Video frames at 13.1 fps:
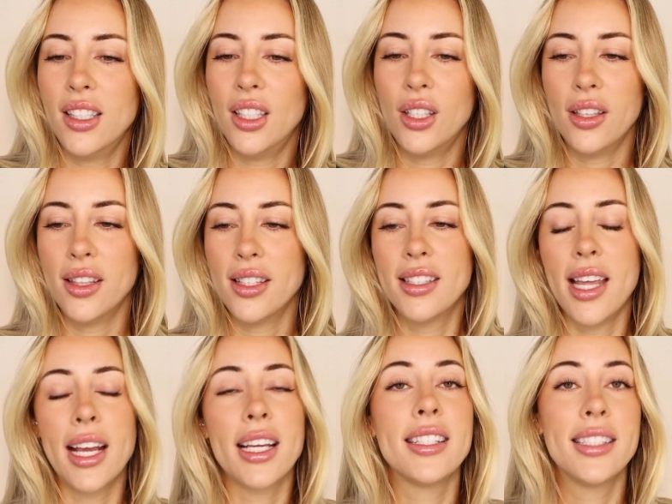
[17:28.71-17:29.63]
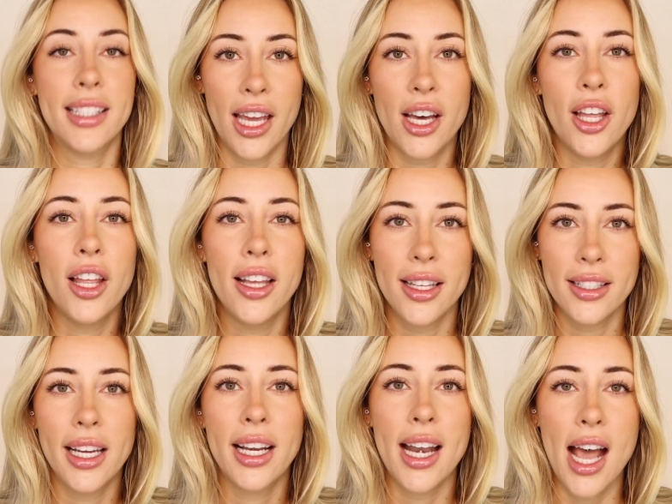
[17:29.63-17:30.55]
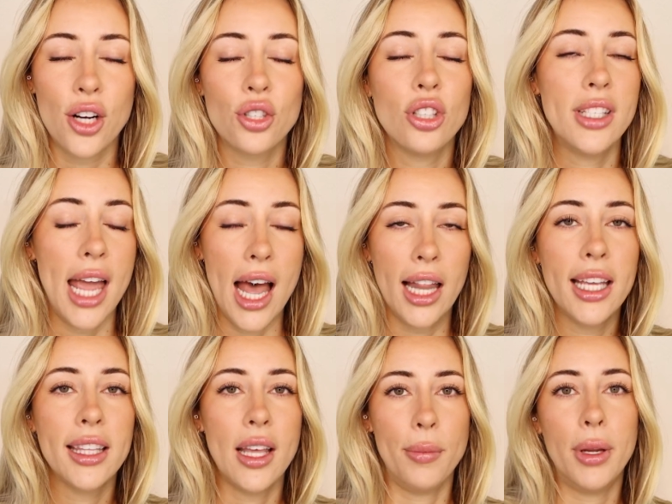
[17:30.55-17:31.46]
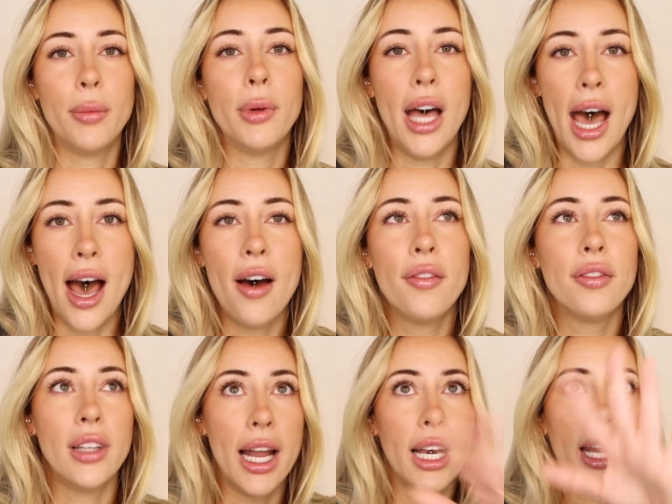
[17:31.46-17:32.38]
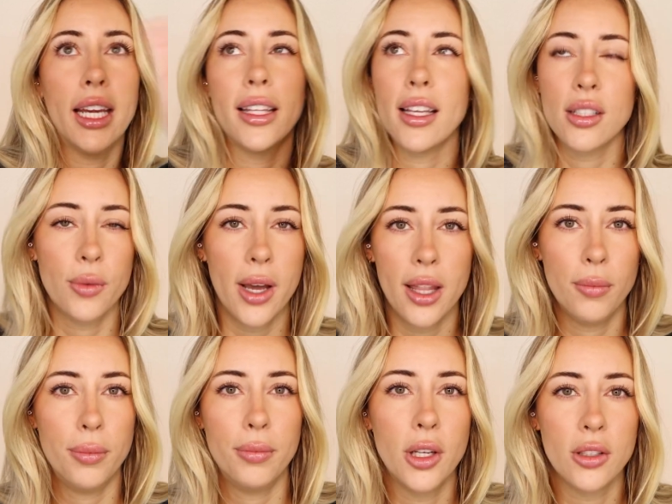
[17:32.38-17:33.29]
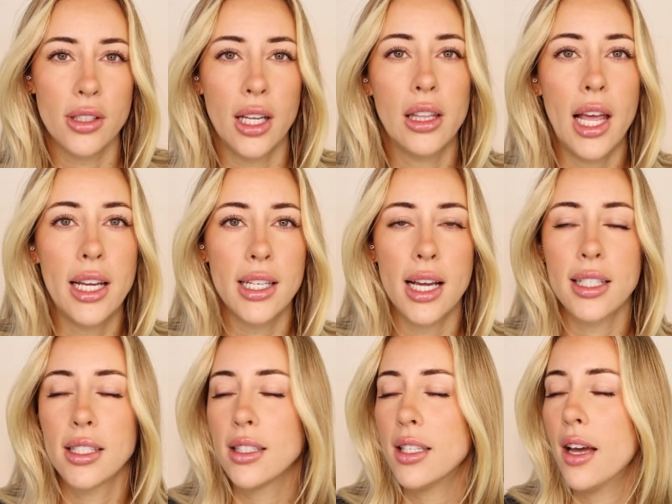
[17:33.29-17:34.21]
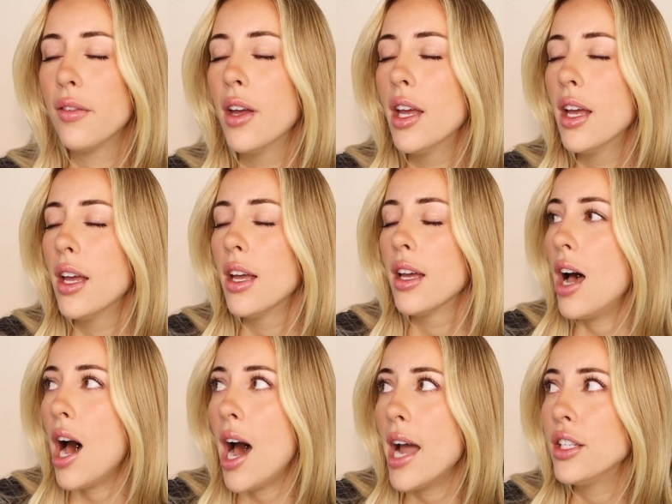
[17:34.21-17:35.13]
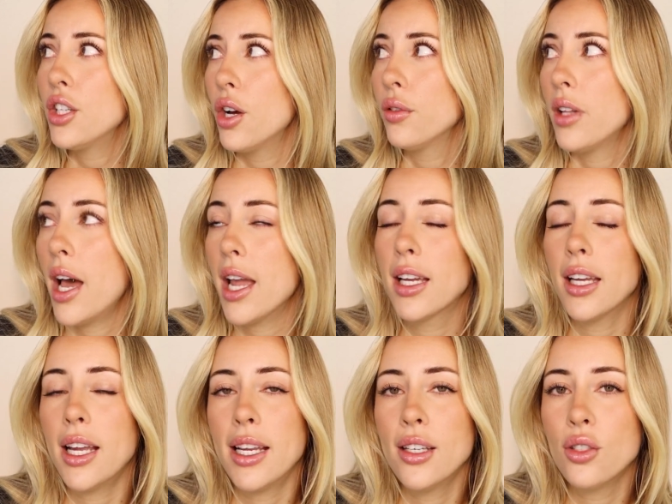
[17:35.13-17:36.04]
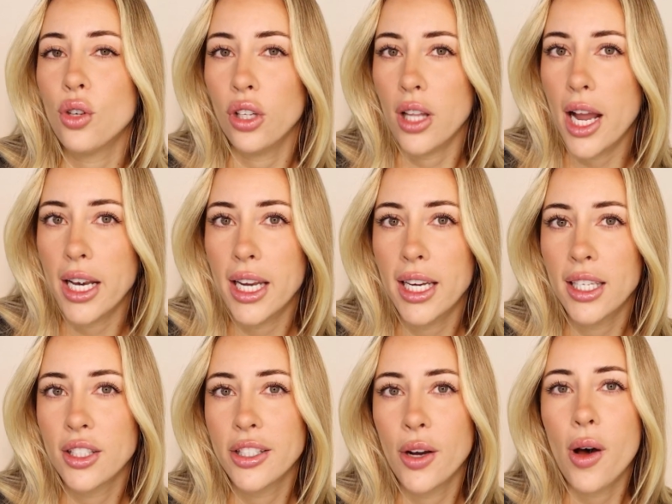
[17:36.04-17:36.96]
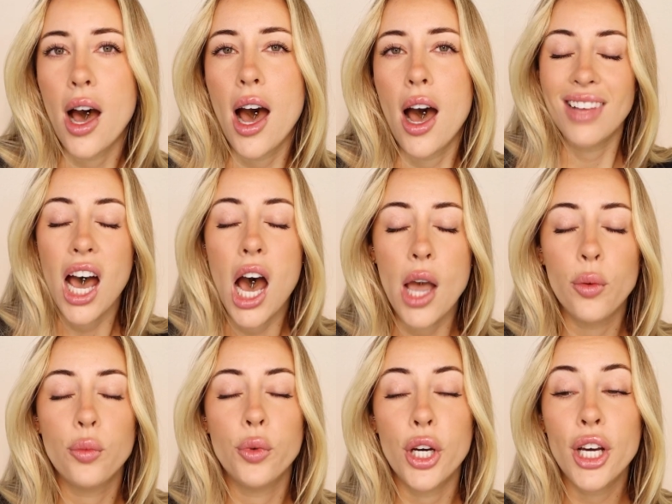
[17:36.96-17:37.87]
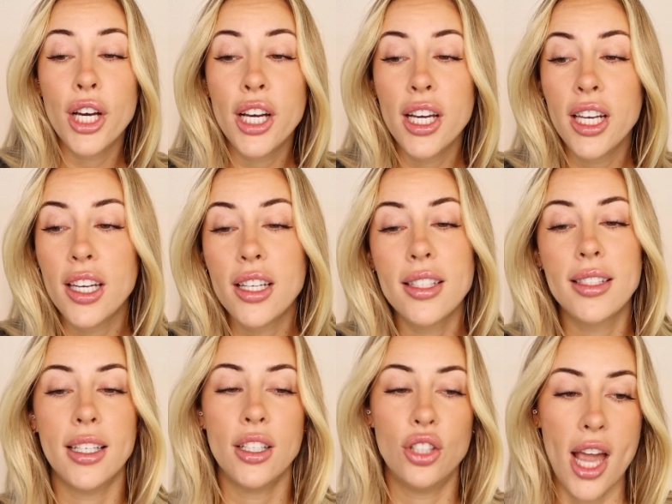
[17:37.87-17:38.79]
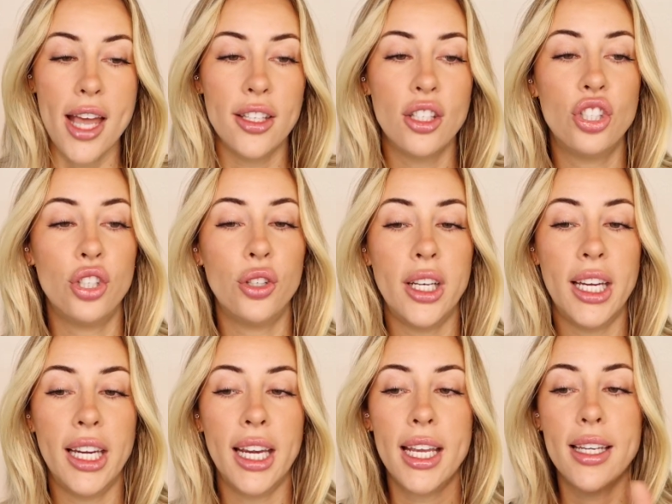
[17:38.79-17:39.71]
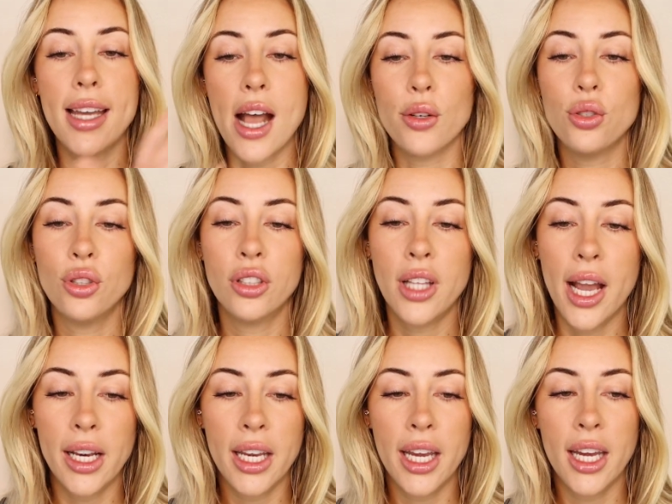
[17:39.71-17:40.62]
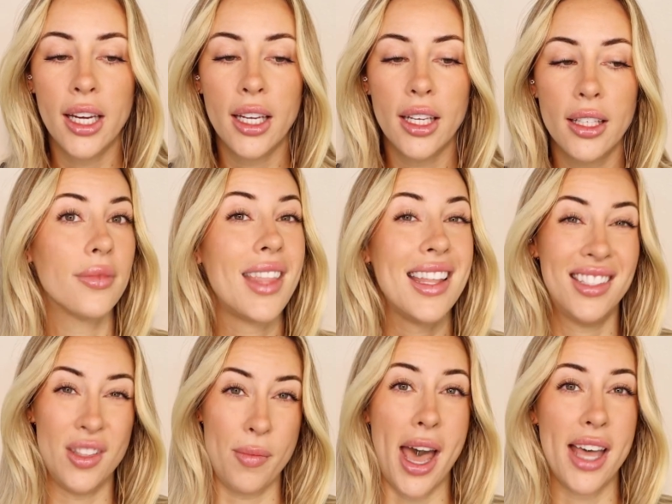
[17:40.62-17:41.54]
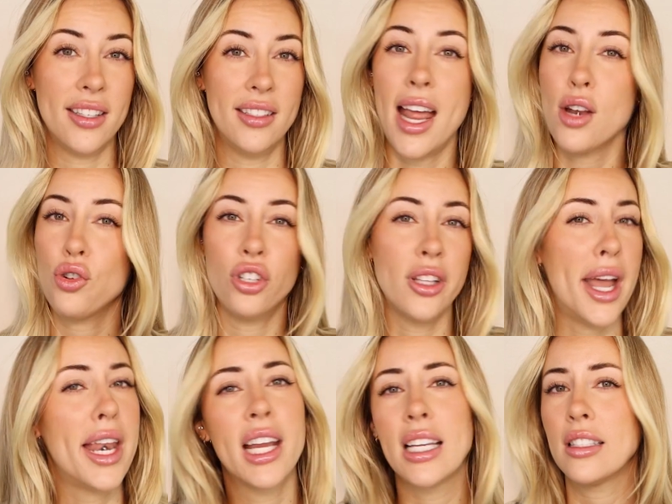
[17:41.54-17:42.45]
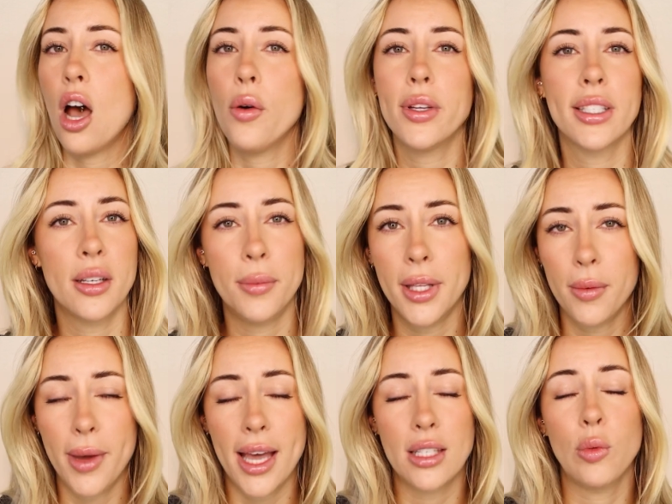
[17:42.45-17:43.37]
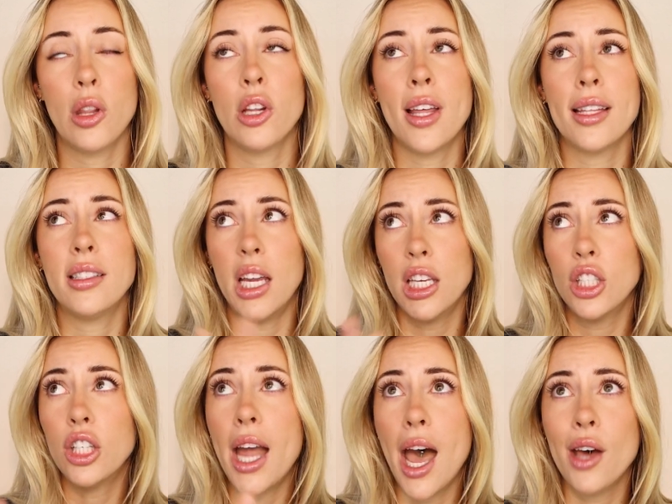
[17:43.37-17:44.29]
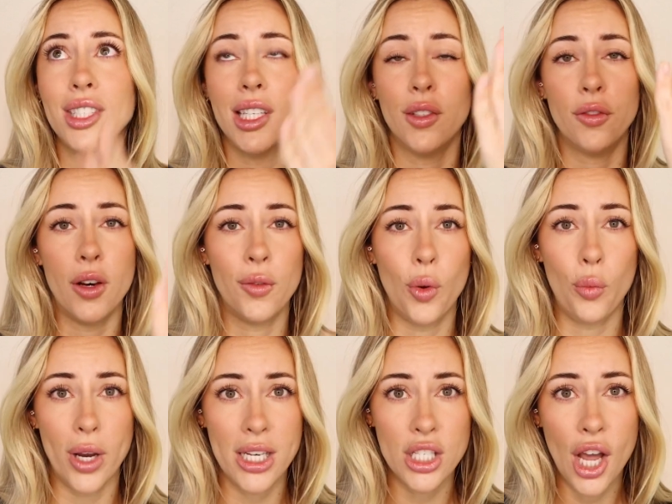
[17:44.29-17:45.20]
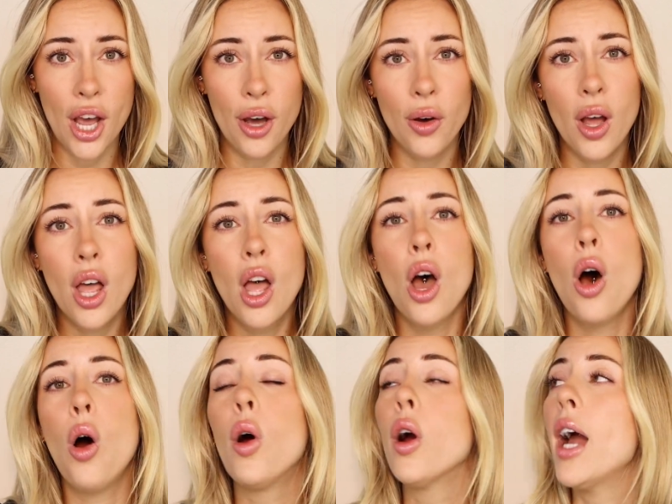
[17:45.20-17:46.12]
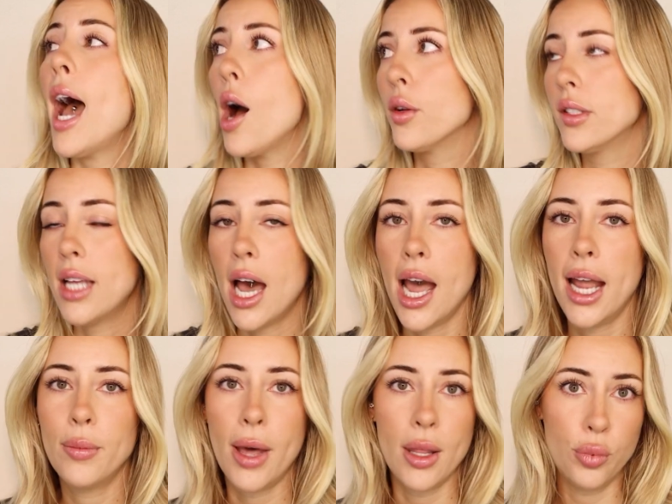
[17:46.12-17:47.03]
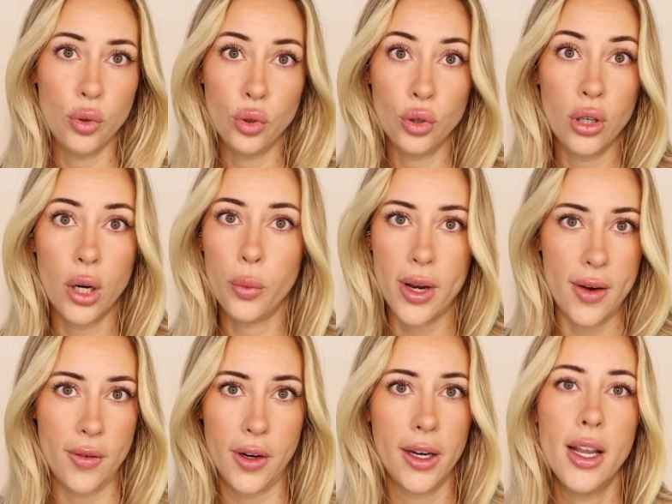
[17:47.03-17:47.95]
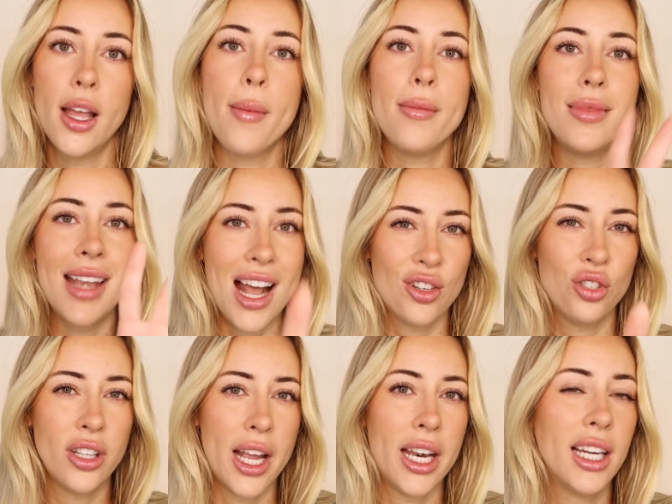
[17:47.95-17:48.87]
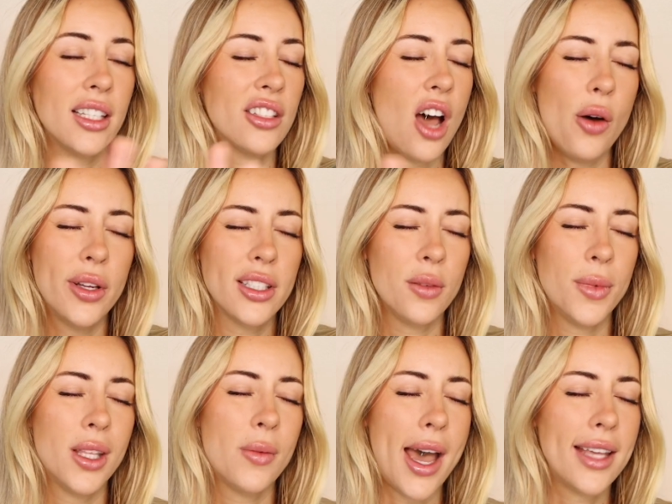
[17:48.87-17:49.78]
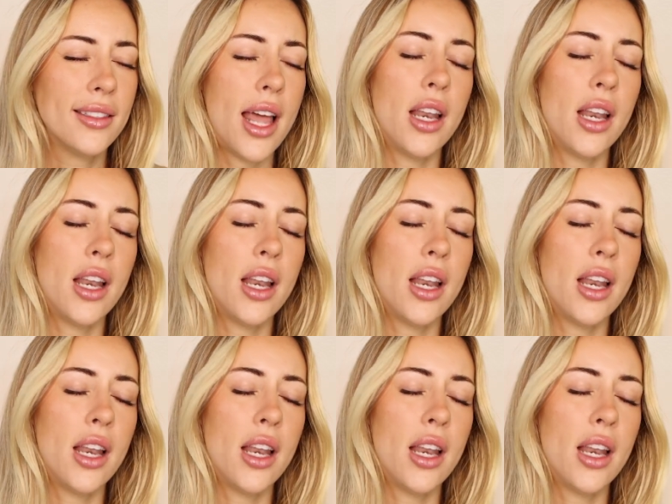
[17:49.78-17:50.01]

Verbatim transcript: It's like a skill, it's like an actual talent that people have, lighting. That's why there's like light techs and stuff. I don't like indoor lighting, so I would suggest shooting in natural lighting. That's the best. Natural lighting is always going to be the best, whether that's in your house in front of a window or outside by the pool or whatever. Natural lighting is always going to be the best.